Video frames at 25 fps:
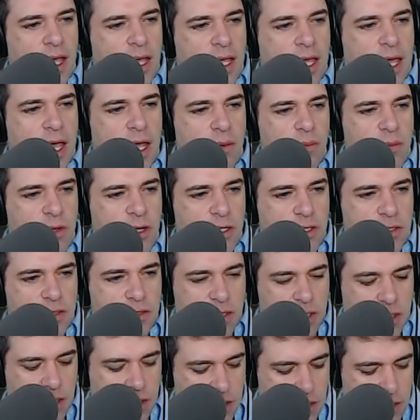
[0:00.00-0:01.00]
Can we
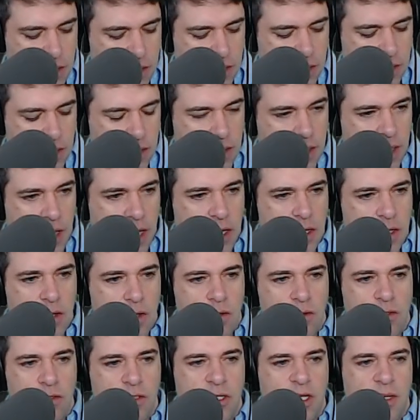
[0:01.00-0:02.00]
install and
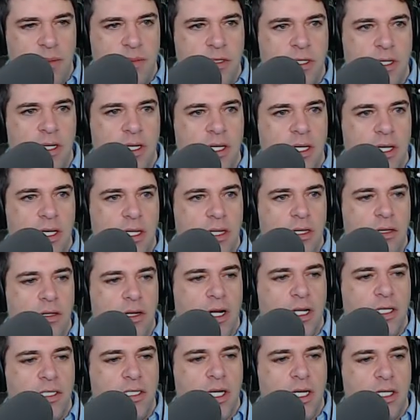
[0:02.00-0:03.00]
use DeepSeek in the
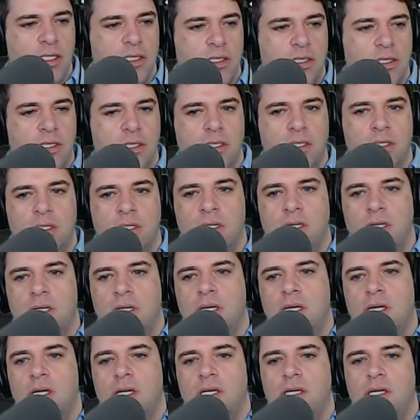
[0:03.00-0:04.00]
United States?
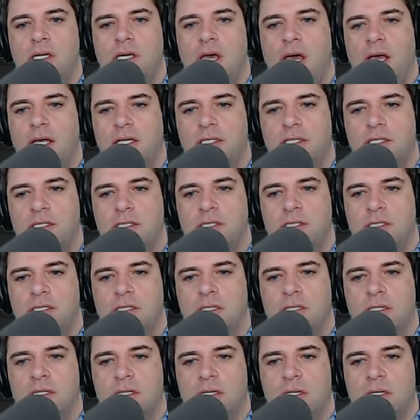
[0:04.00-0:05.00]
Yes.
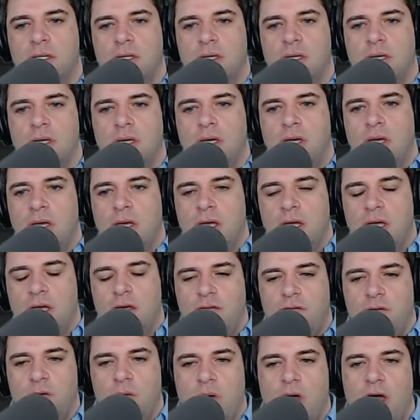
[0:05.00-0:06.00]

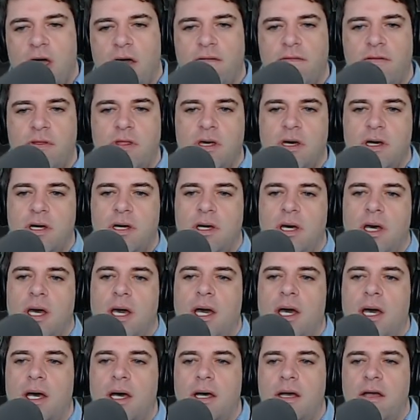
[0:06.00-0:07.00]
If you have the
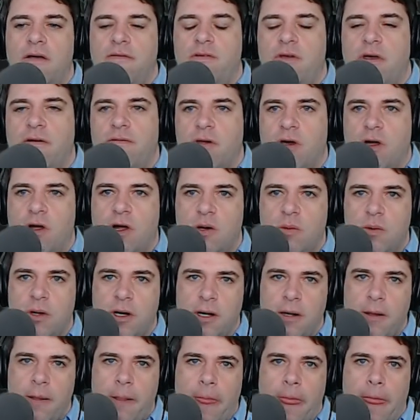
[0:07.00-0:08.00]

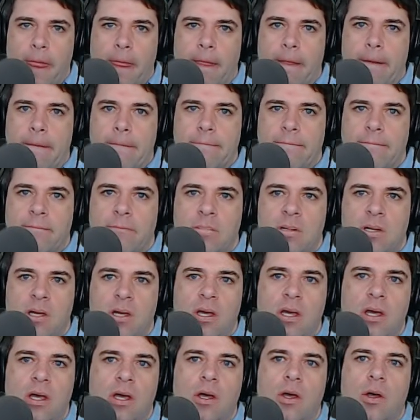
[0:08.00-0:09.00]
hardware
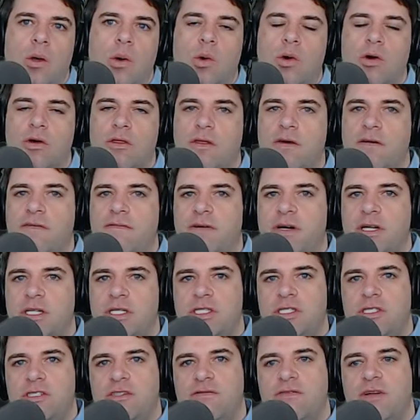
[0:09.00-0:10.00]
or the
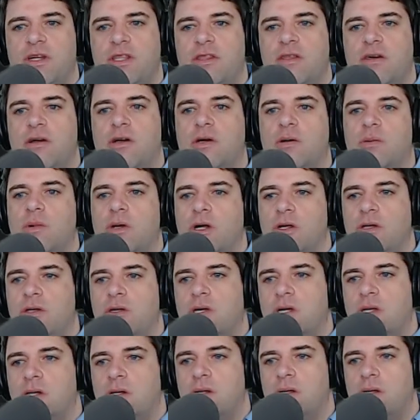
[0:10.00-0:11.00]
funds to rent the hardware, you
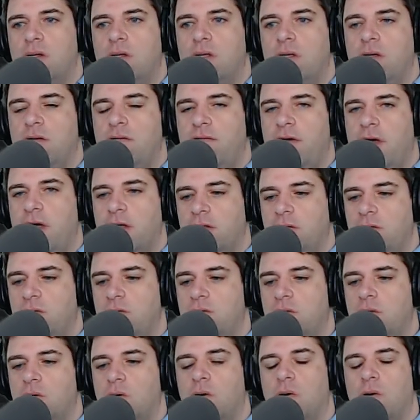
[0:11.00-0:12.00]
can in fact
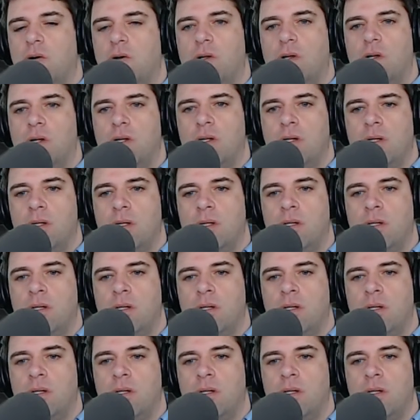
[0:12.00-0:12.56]
use the whole.